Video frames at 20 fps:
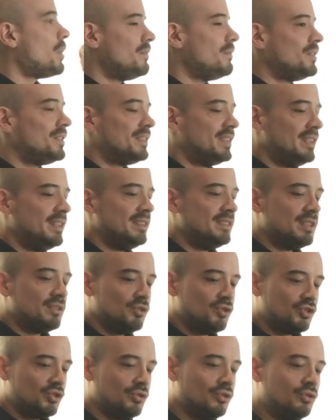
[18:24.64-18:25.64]
the things that you
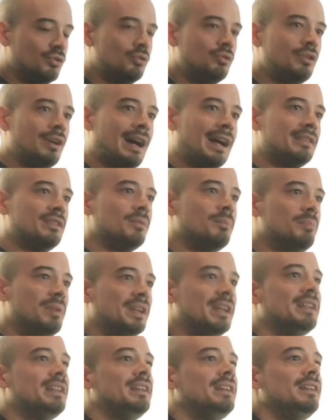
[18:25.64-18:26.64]
should do at the
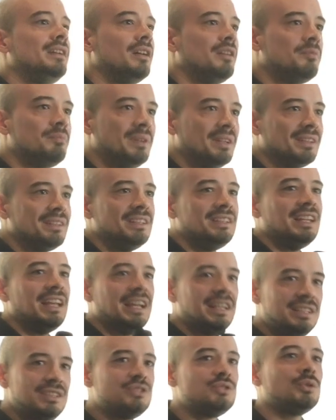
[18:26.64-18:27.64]
beginning of building
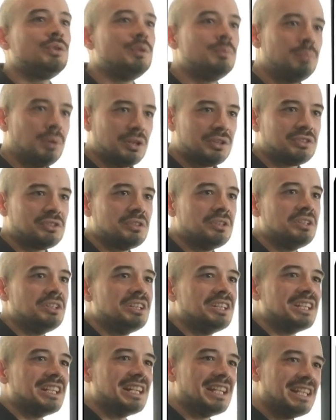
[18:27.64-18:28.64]
any sort of parser
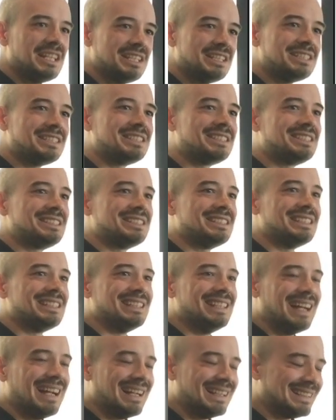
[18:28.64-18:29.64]
is
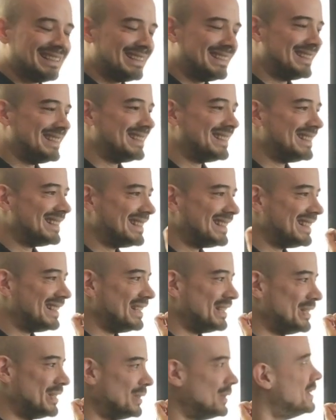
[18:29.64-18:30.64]
that
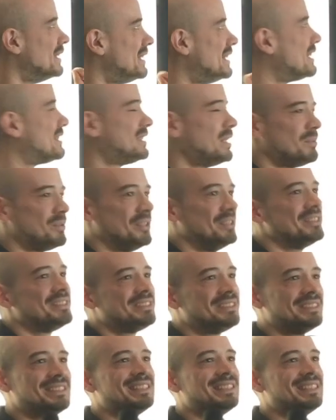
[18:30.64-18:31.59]
you need exceptions.